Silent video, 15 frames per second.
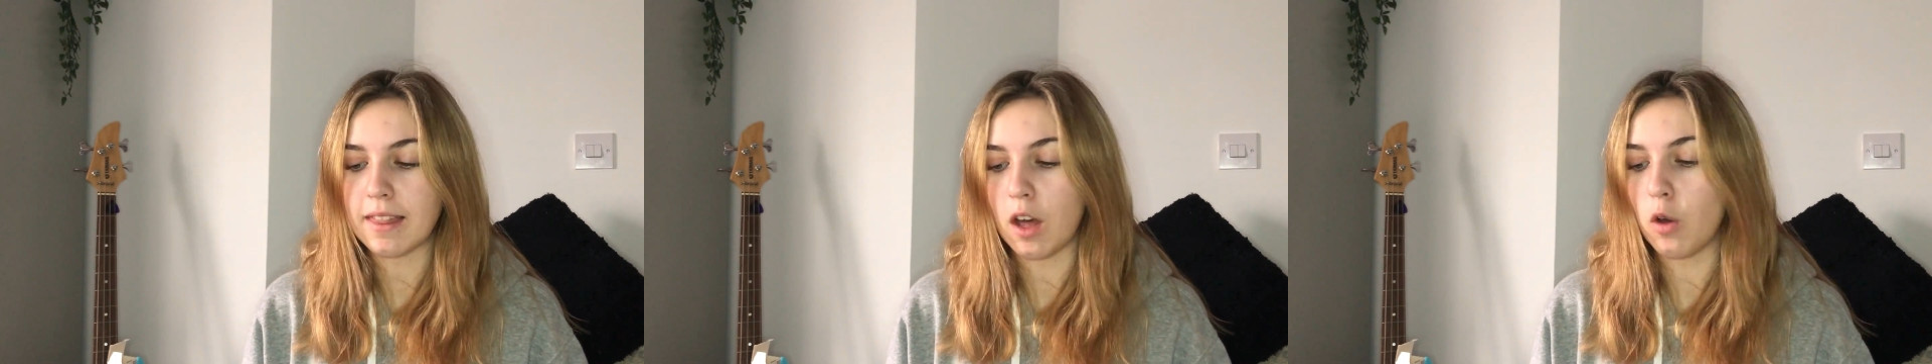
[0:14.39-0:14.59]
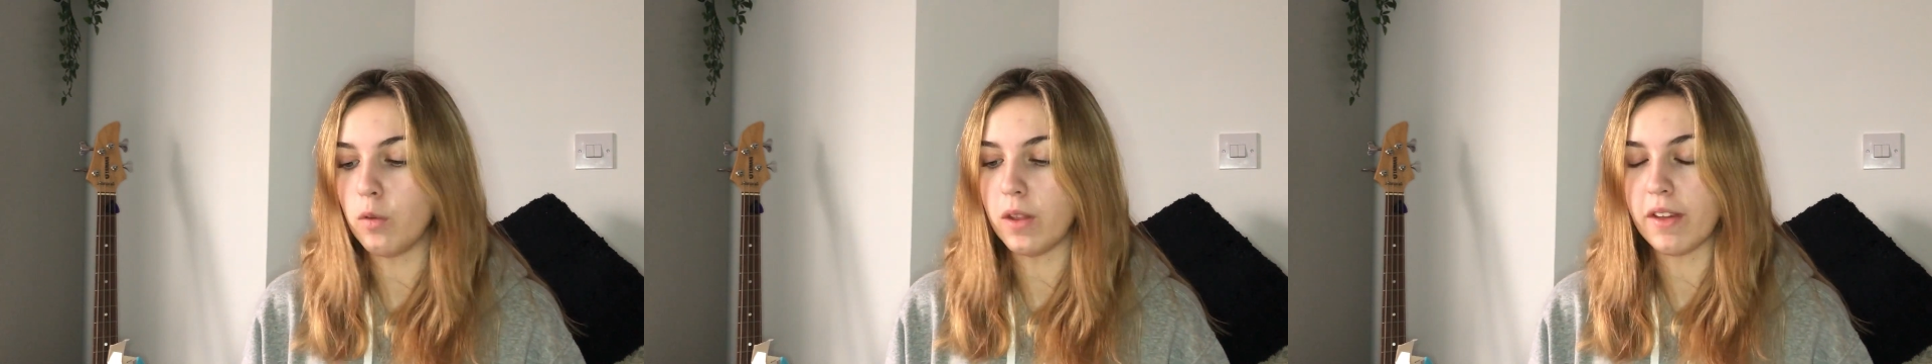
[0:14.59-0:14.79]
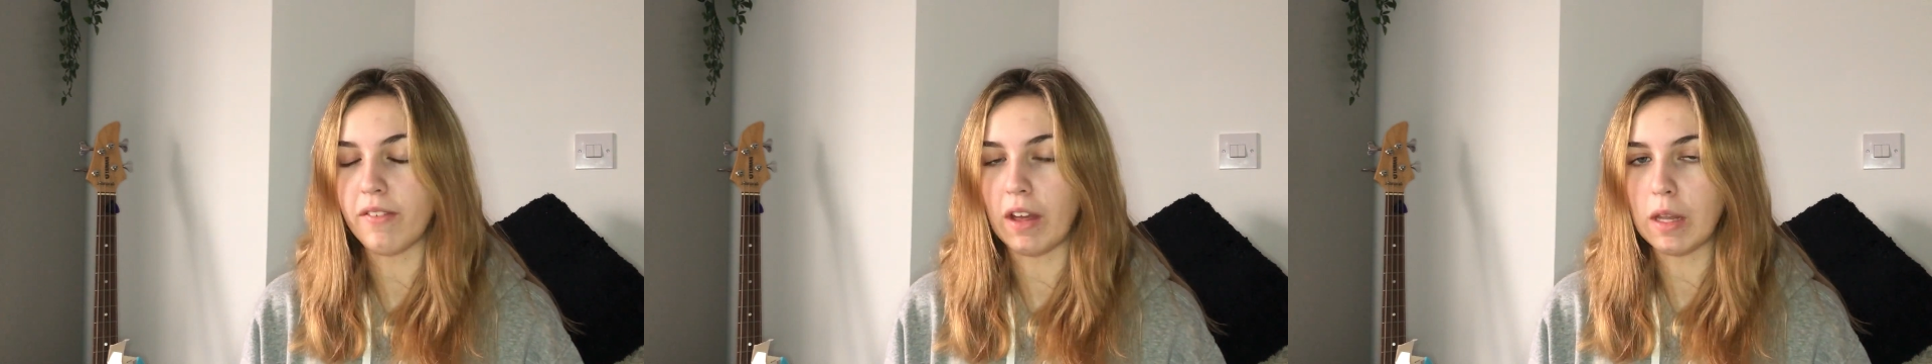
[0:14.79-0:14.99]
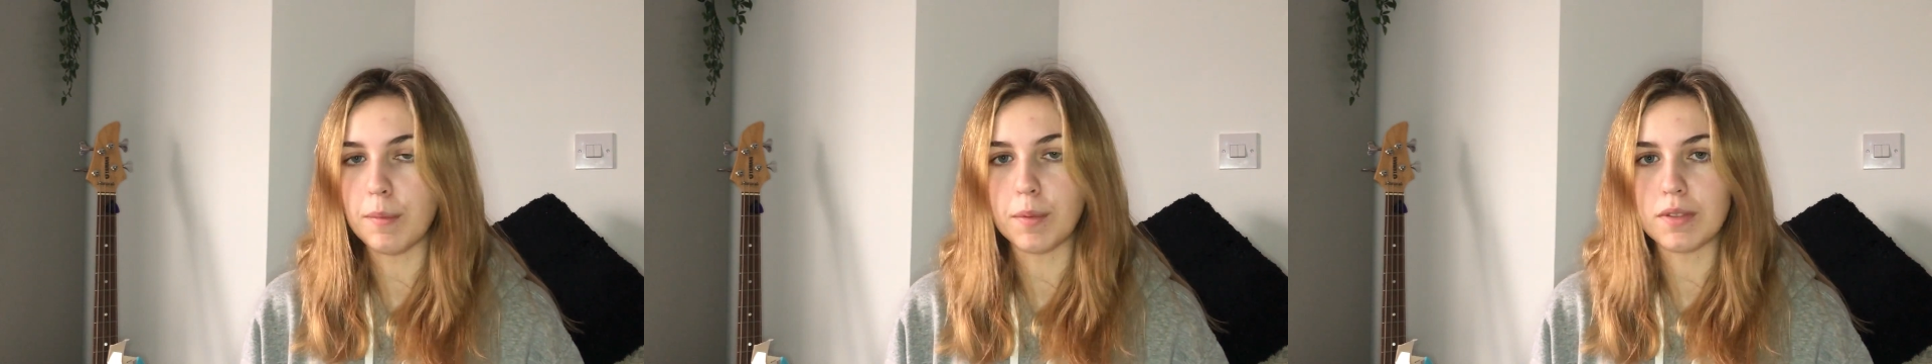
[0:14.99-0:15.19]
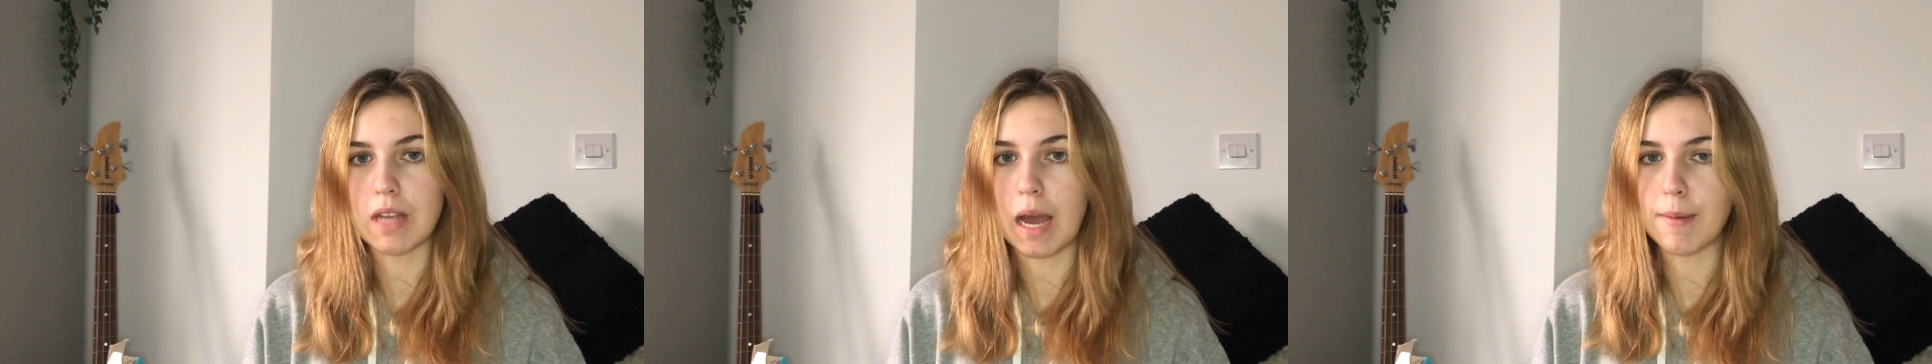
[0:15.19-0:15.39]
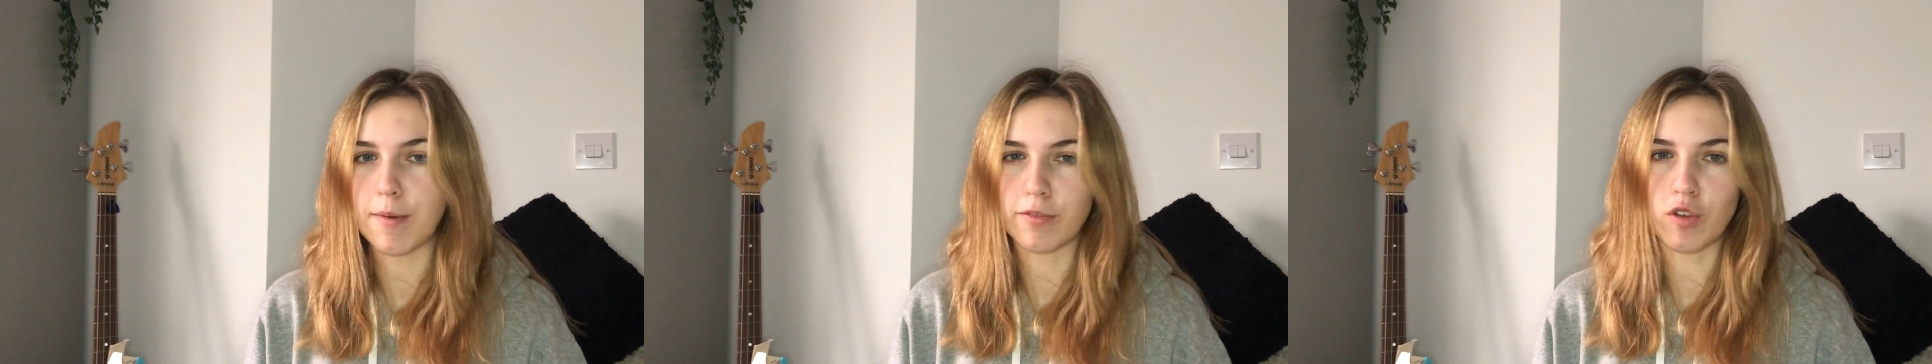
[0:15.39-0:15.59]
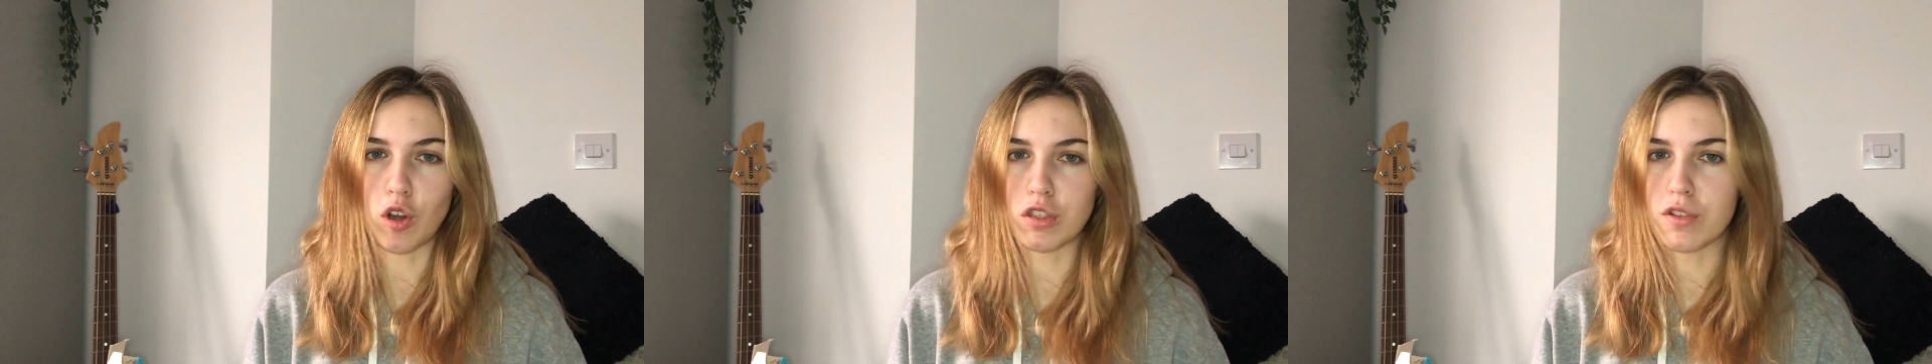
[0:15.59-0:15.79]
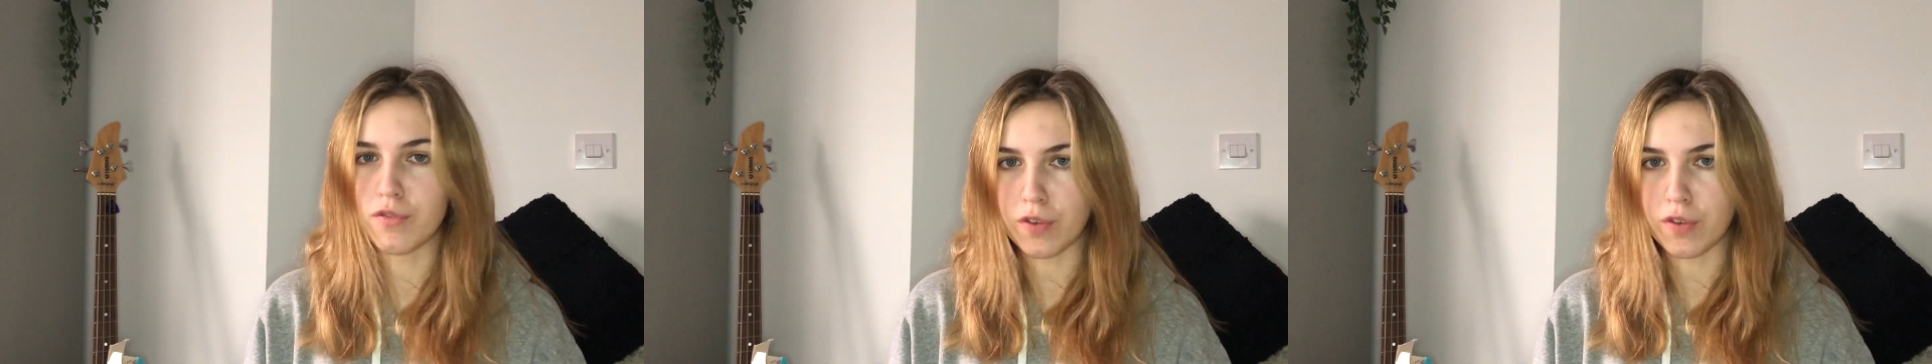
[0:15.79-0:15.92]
the only available time I've got to